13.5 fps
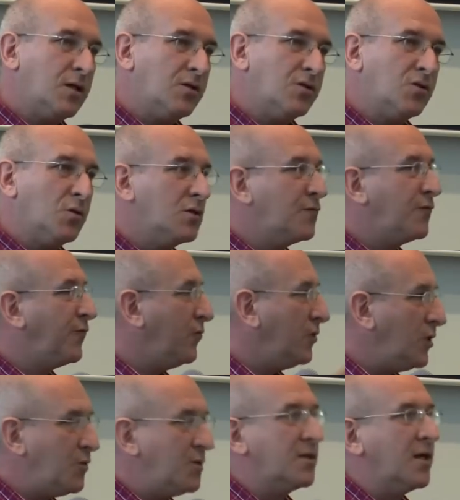skin, so it's
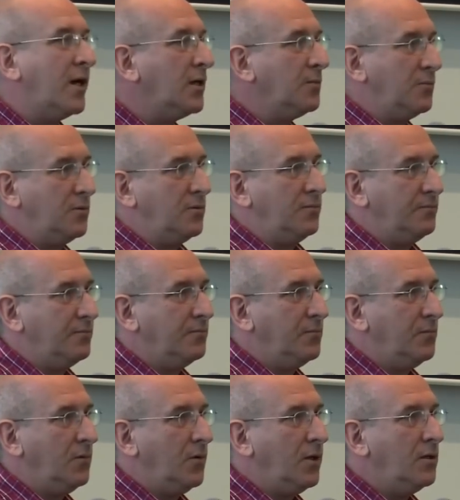fully recyclable,
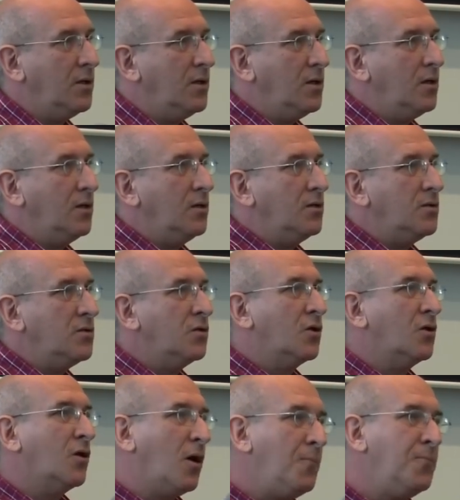right? So
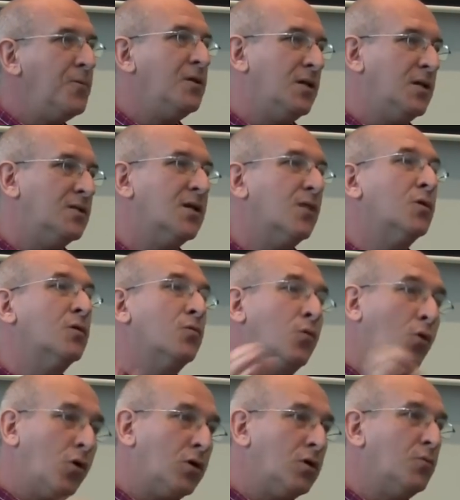the companies that will
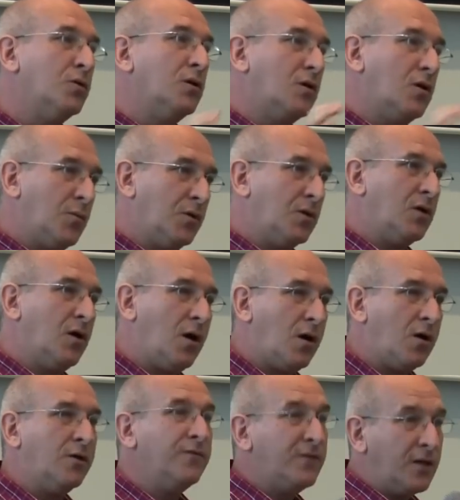work with the Common
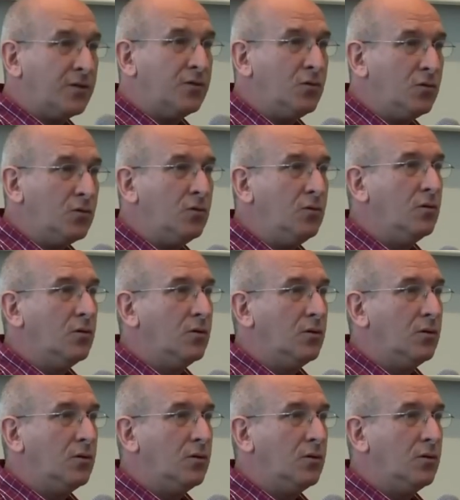Car, if they do,